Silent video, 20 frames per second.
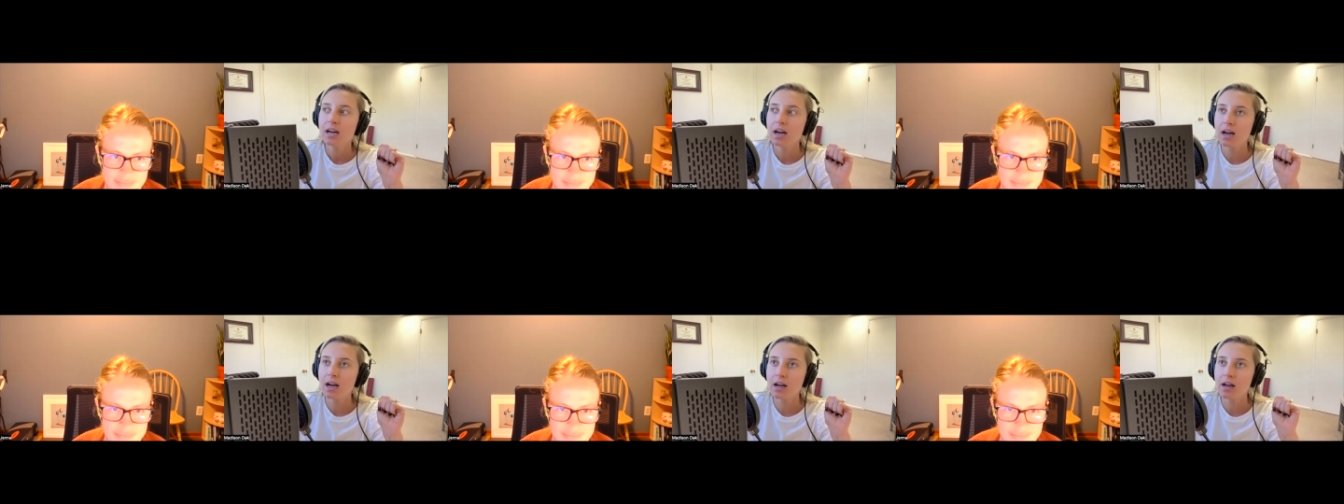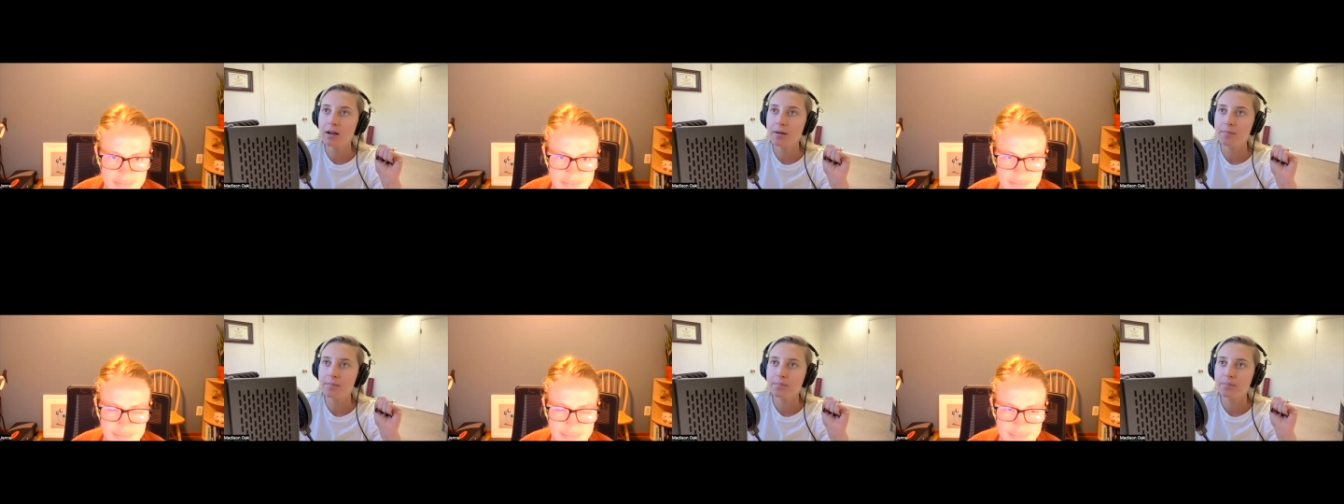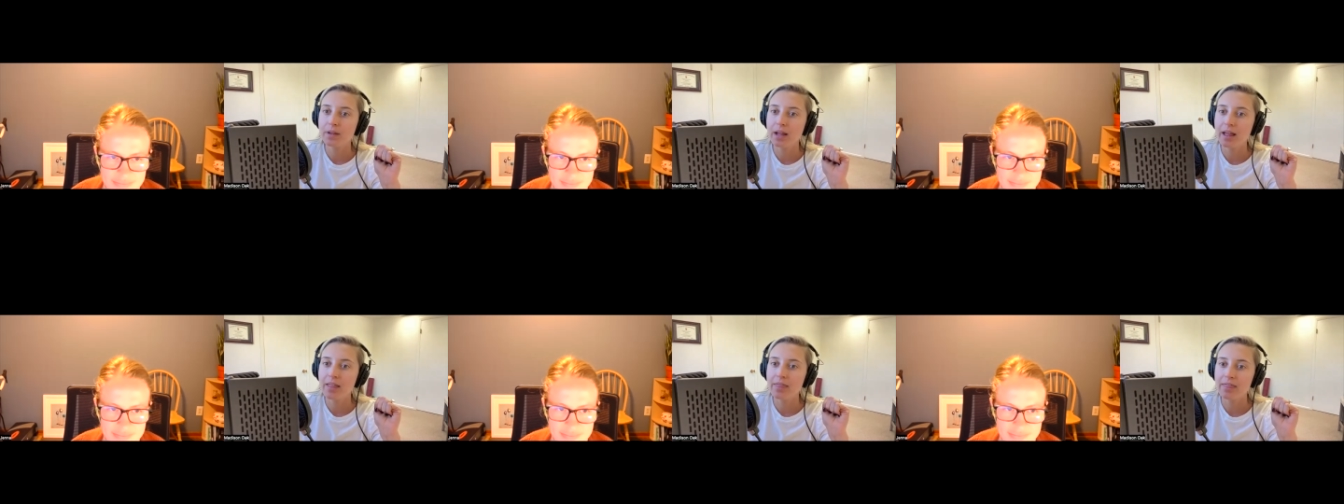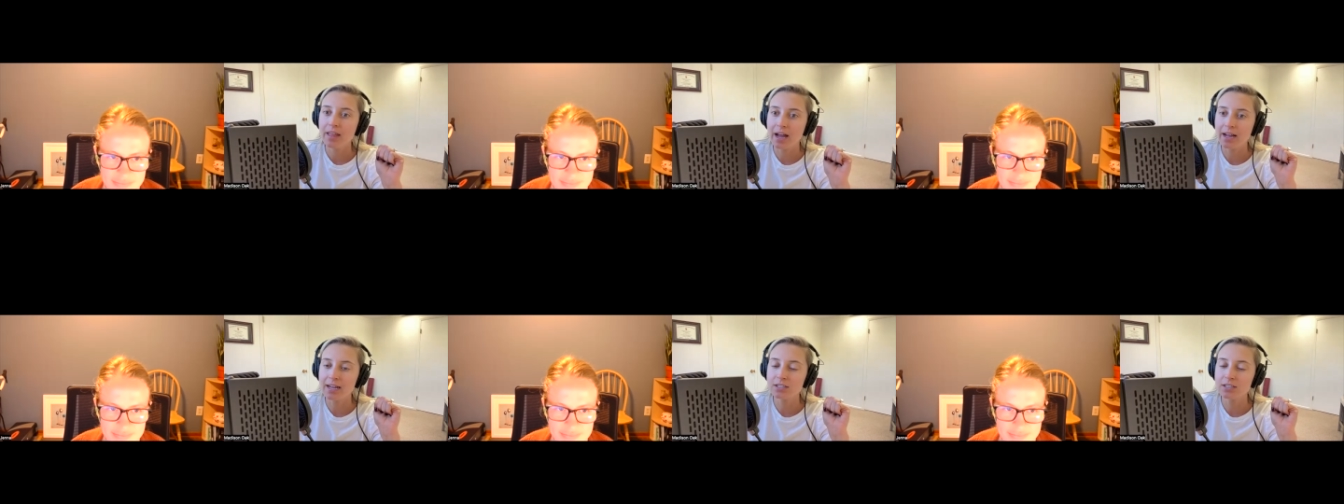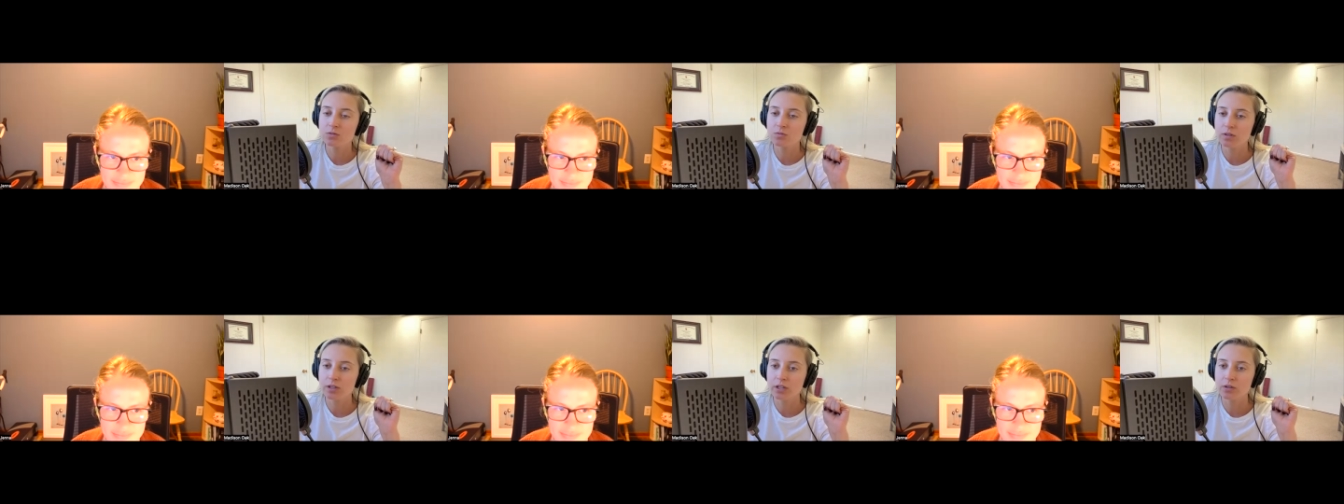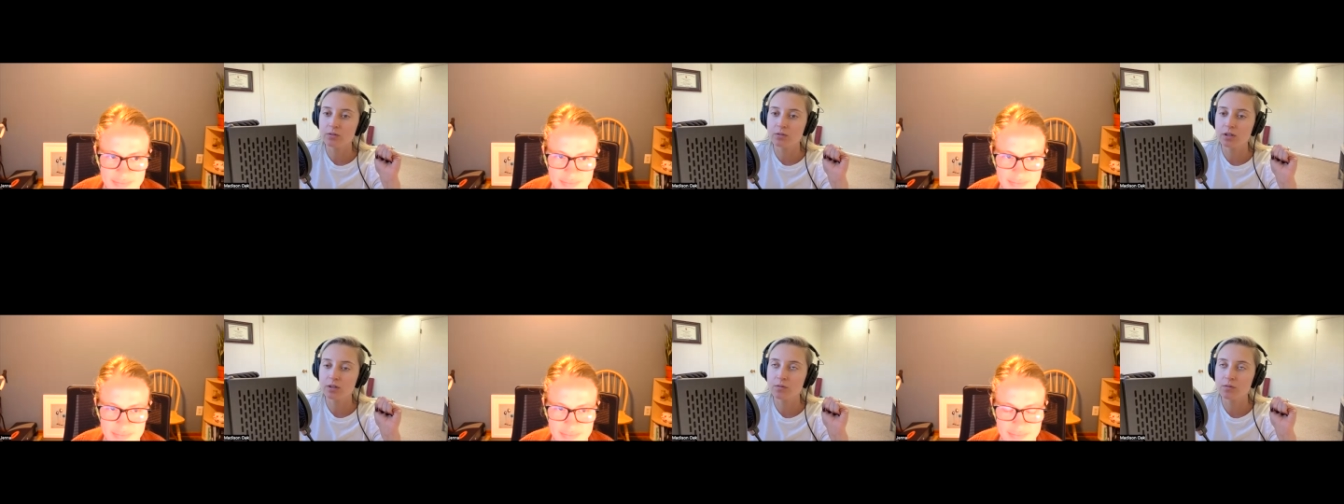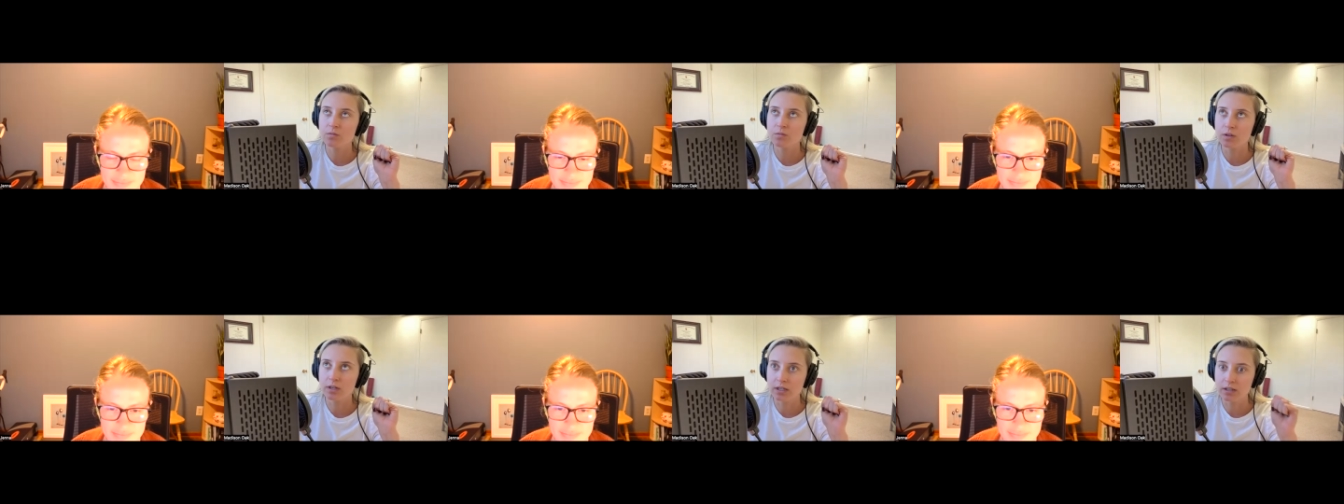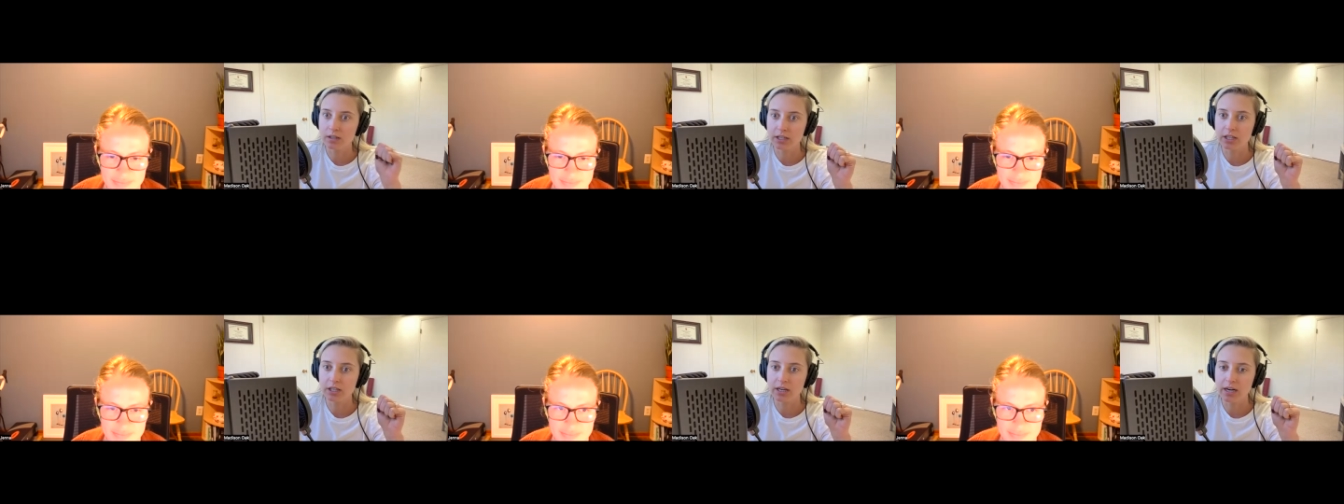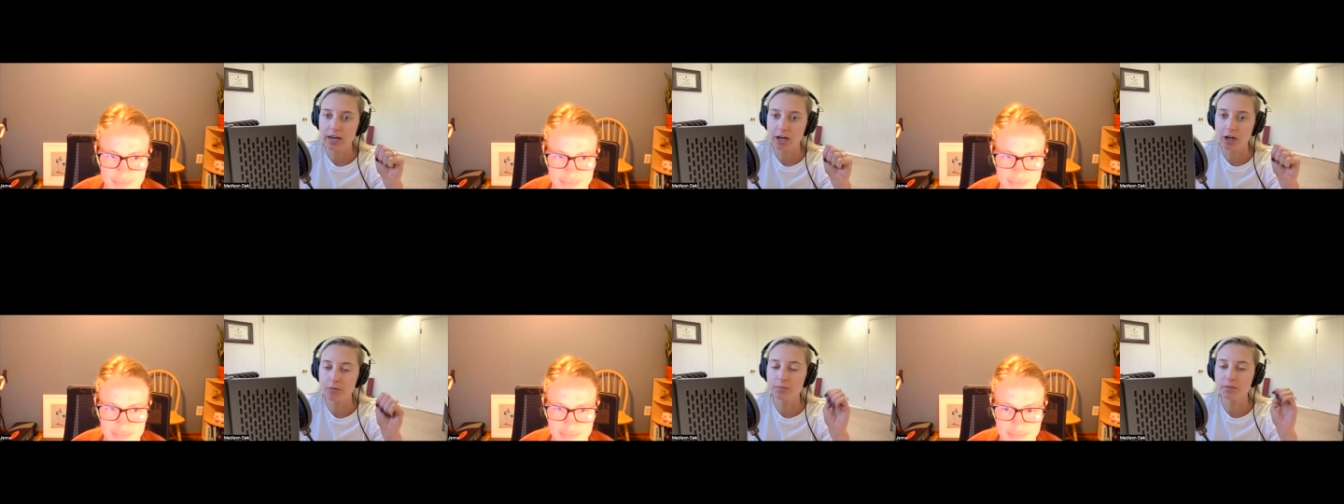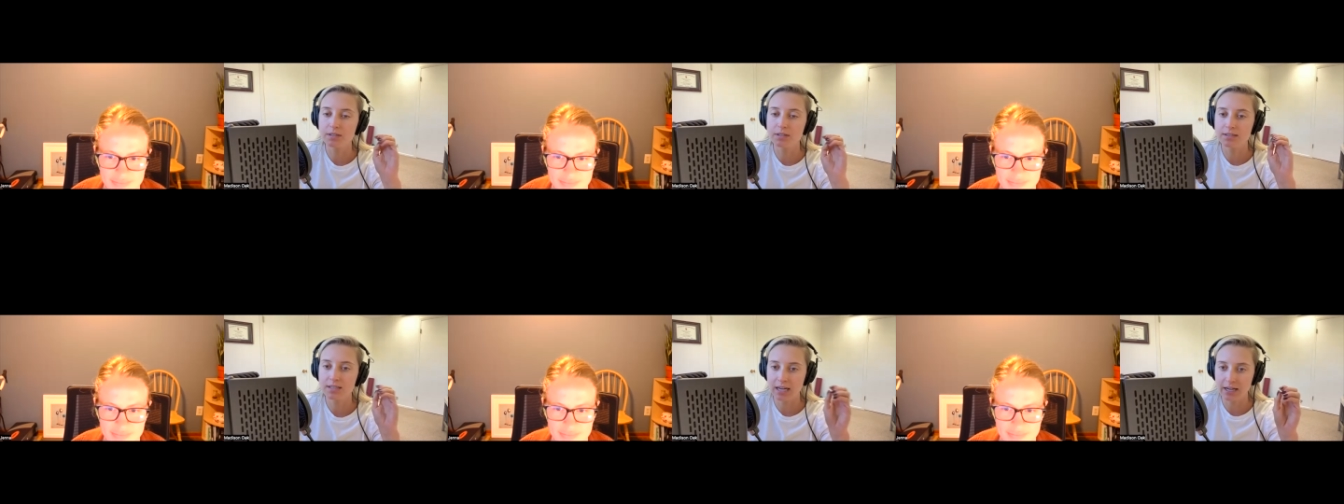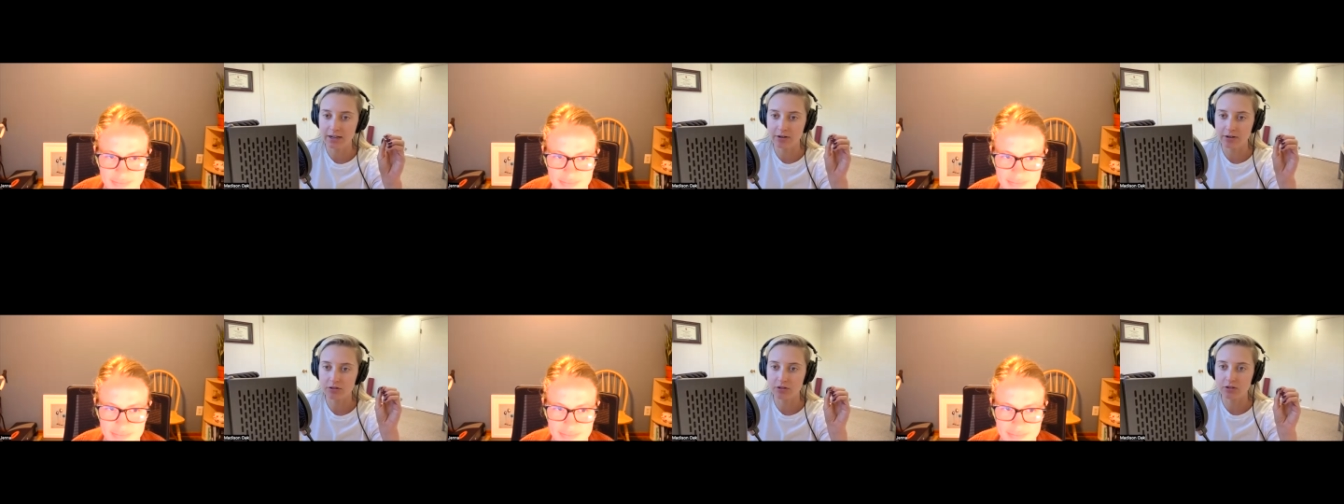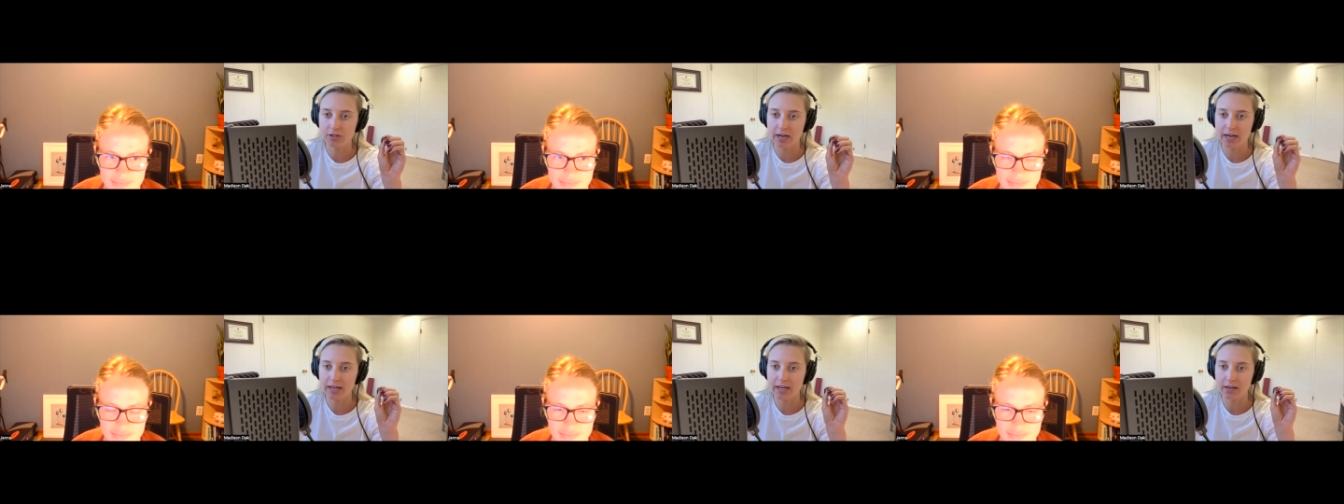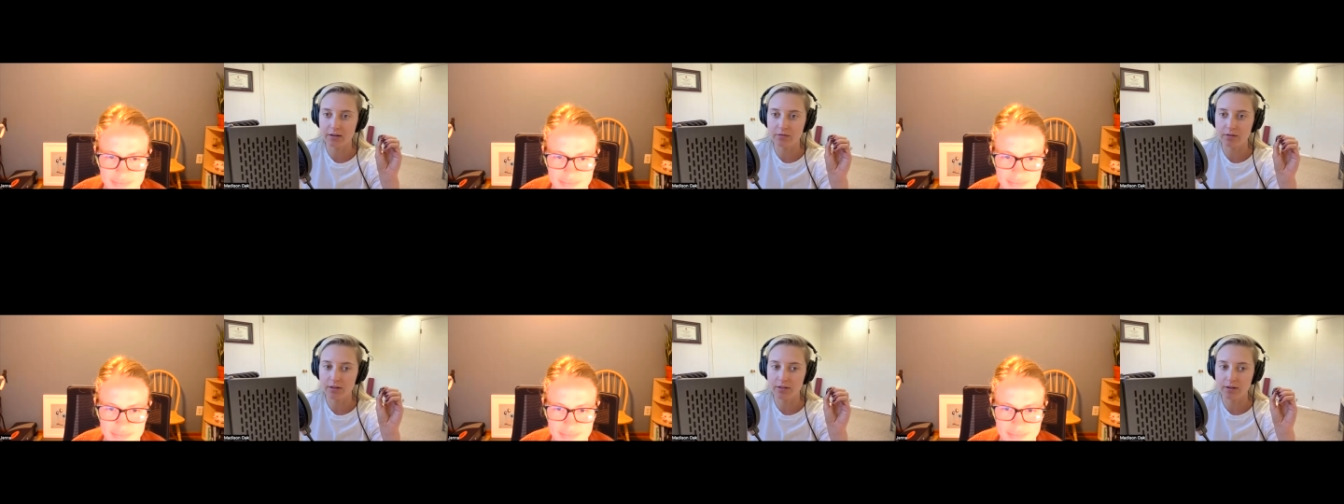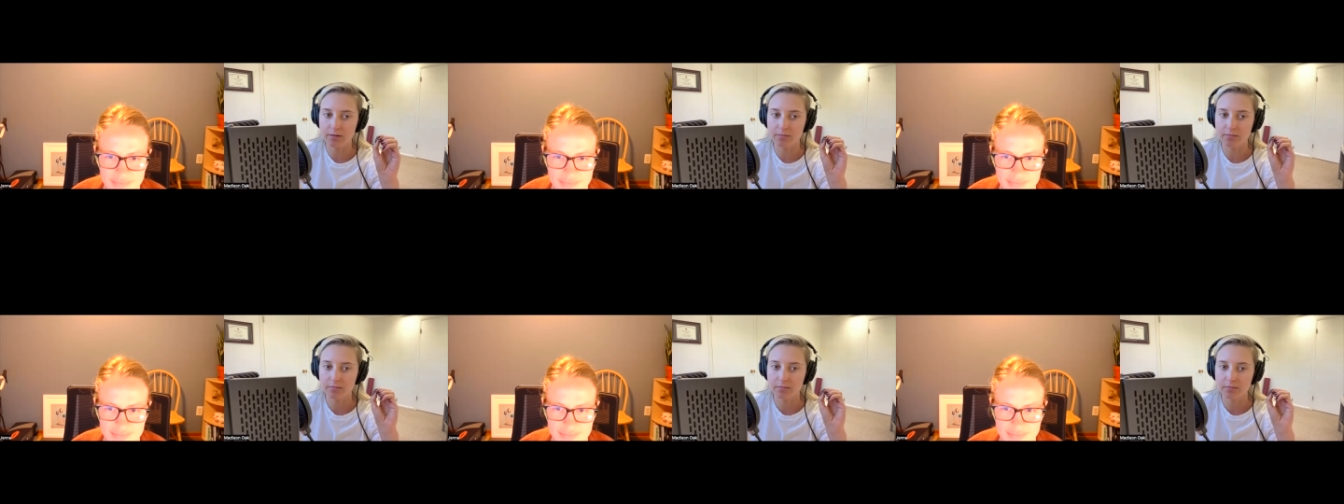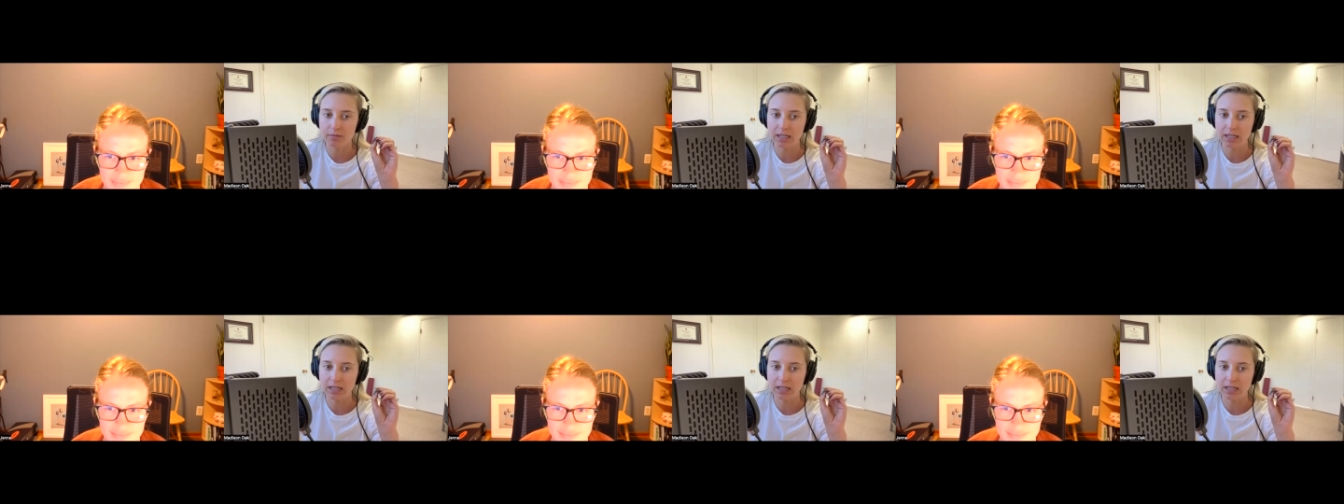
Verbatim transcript: Um, and that is really, really, really going to help set your circadian rhythm.